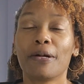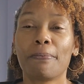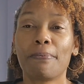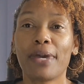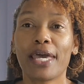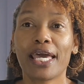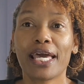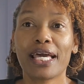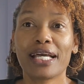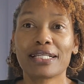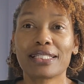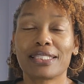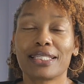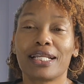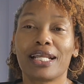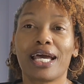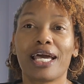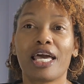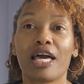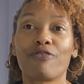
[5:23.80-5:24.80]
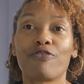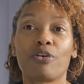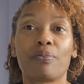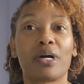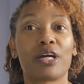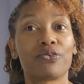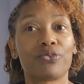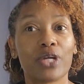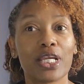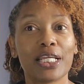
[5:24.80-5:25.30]
bags that I have on
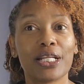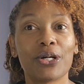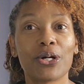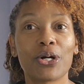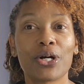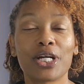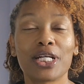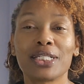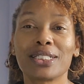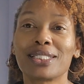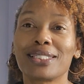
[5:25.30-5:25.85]
my radar.